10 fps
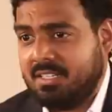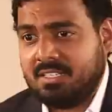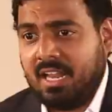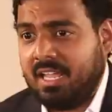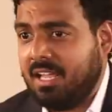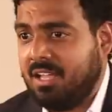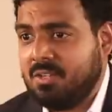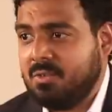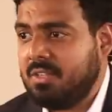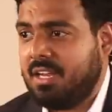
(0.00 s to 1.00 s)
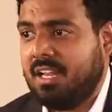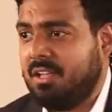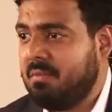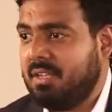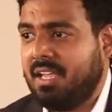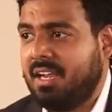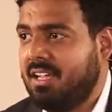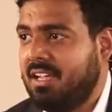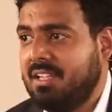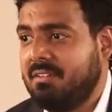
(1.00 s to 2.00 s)
He said, I can't do that. I love my cat. I
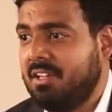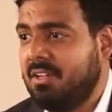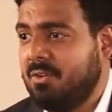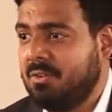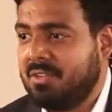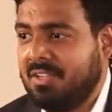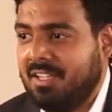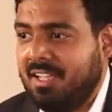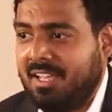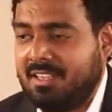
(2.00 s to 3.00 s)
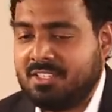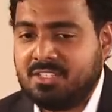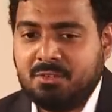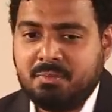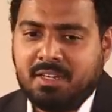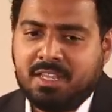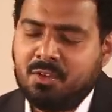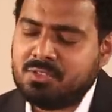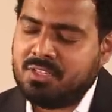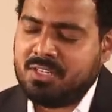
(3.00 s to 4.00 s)
can't leave it alone. And then she would be like,
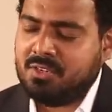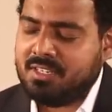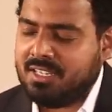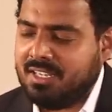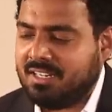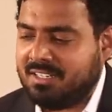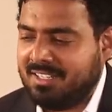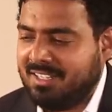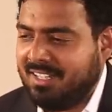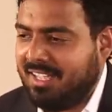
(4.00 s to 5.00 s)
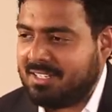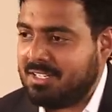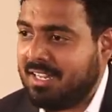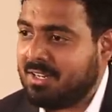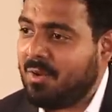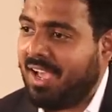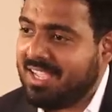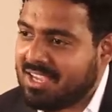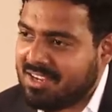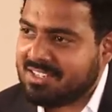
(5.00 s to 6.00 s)
oh, so then you can kill it. And she's like, no,
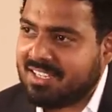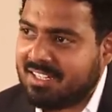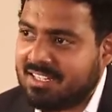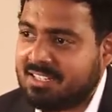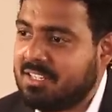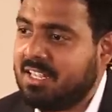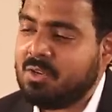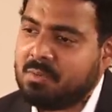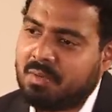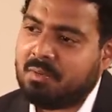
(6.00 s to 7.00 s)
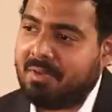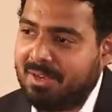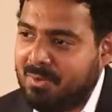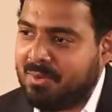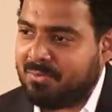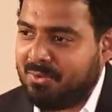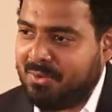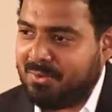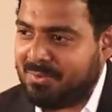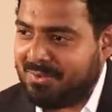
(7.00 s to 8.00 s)
I can't kill it. And she's like, no problem. I'll do it for
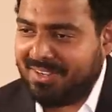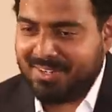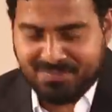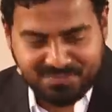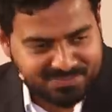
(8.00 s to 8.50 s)
you, right?